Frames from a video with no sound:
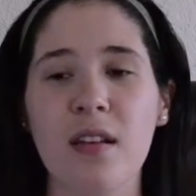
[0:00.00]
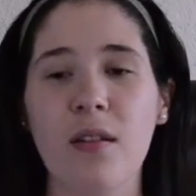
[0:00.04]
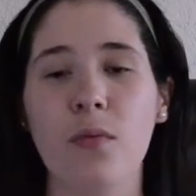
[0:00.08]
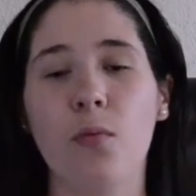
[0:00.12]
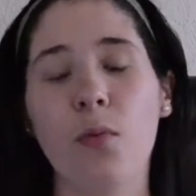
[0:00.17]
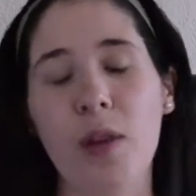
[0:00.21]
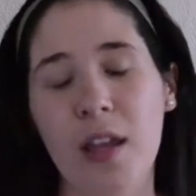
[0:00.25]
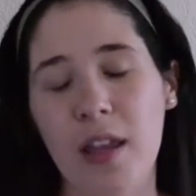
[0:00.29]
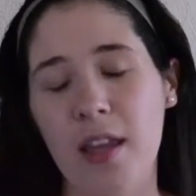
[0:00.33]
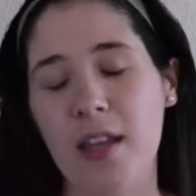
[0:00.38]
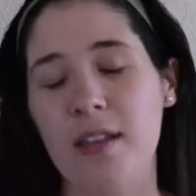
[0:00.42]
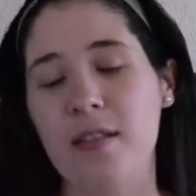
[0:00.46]

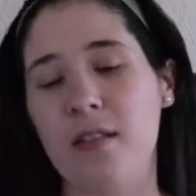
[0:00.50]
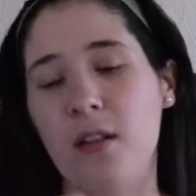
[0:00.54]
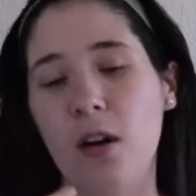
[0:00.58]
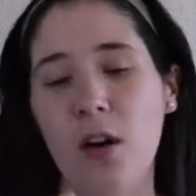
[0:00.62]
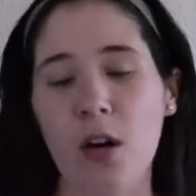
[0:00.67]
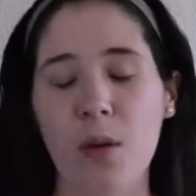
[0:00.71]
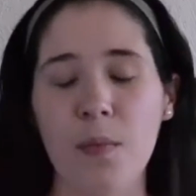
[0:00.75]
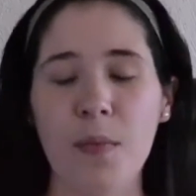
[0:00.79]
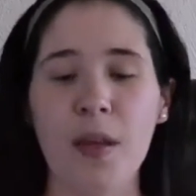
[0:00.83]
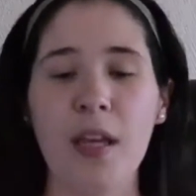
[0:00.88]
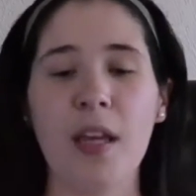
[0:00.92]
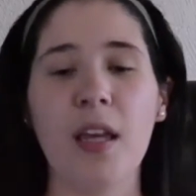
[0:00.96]
with his
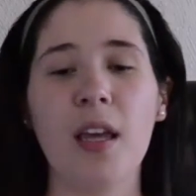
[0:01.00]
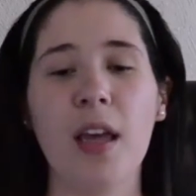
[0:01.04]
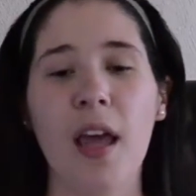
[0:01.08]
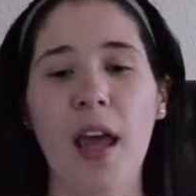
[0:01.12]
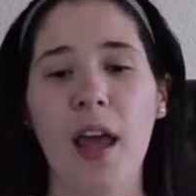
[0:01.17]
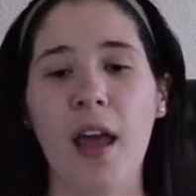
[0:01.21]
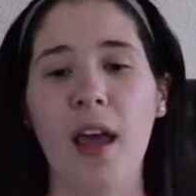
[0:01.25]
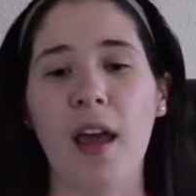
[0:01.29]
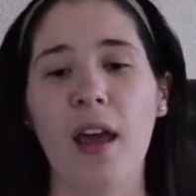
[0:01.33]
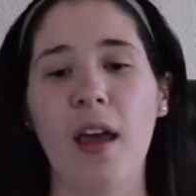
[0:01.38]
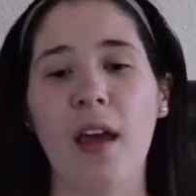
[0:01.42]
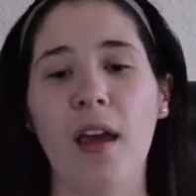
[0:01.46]
army
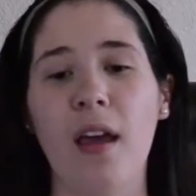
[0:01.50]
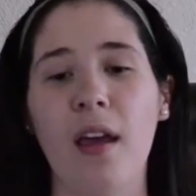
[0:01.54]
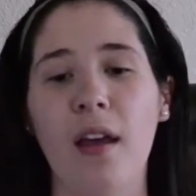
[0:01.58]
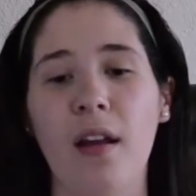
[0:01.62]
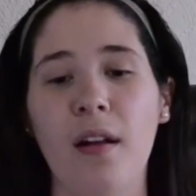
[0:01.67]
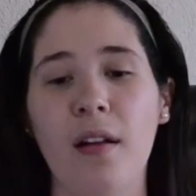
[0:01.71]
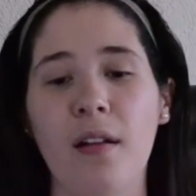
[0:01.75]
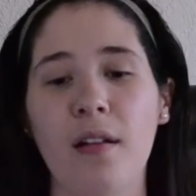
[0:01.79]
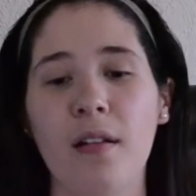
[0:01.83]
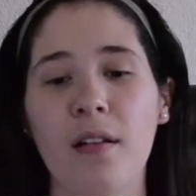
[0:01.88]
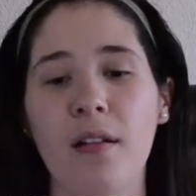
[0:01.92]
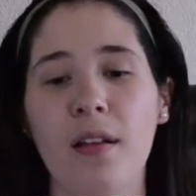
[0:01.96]

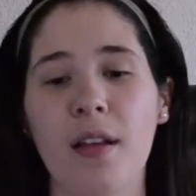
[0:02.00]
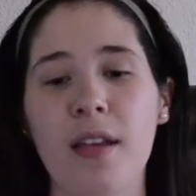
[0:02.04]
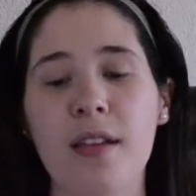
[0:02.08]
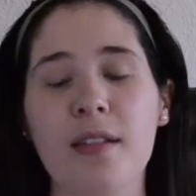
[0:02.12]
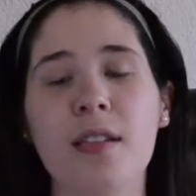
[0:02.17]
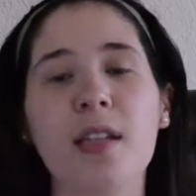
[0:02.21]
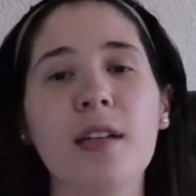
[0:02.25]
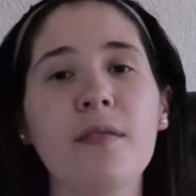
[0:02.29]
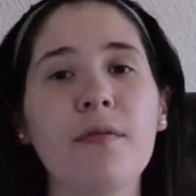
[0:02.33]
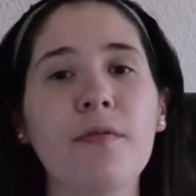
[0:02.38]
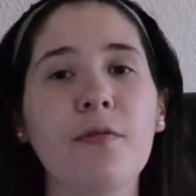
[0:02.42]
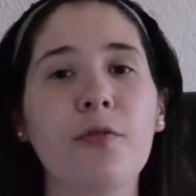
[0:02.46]
and he's
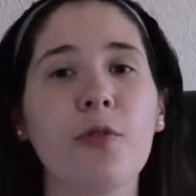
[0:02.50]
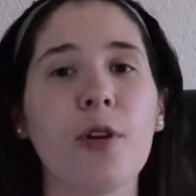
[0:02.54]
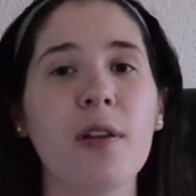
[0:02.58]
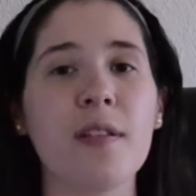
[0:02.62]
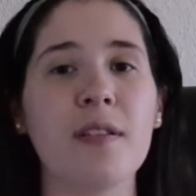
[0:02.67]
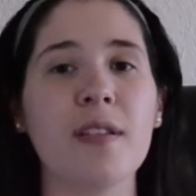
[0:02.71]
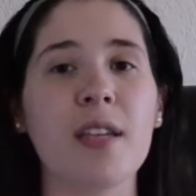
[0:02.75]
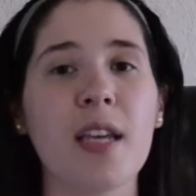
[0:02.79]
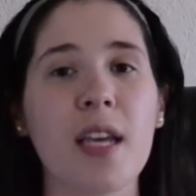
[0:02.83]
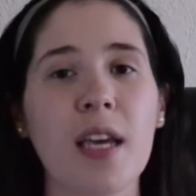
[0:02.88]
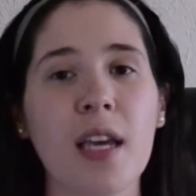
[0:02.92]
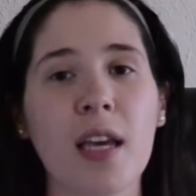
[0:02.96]

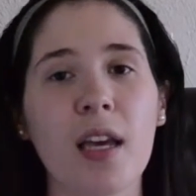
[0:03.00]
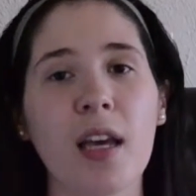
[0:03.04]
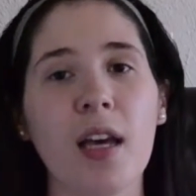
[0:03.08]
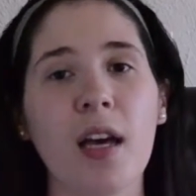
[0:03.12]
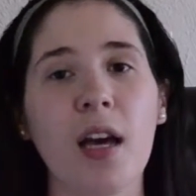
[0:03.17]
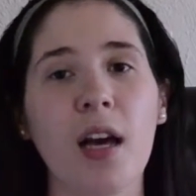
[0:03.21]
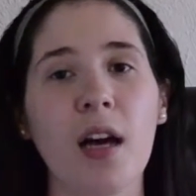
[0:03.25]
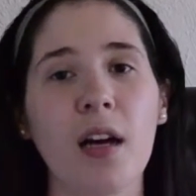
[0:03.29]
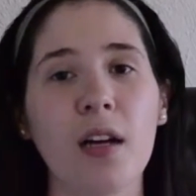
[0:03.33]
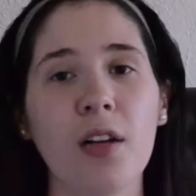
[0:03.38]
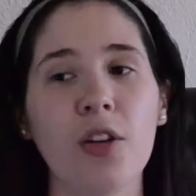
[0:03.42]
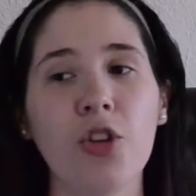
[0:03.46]
confronting
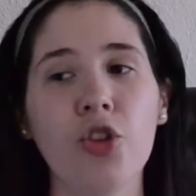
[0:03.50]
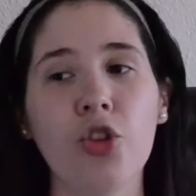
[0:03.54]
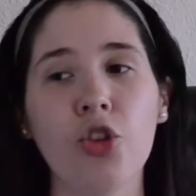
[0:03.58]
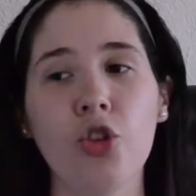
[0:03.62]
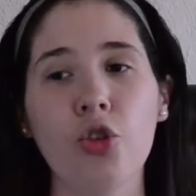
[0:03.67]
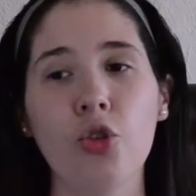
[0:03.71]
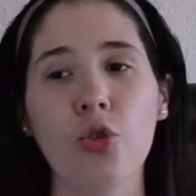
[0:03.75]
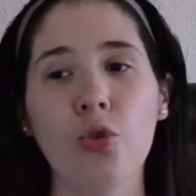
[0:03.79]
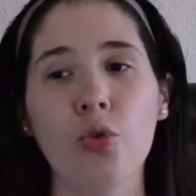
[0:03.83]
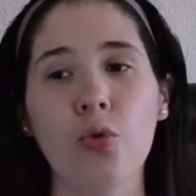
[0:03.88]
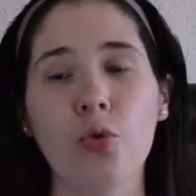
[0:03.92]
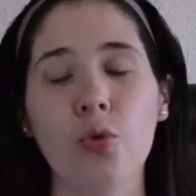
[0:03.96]
a
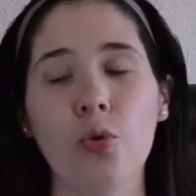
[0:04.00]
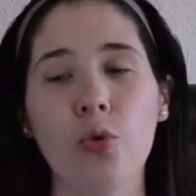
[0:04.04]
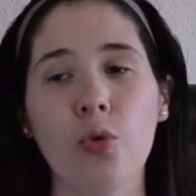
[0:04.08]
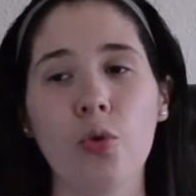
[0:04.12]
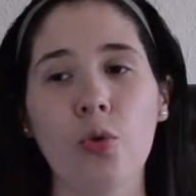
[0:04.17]
new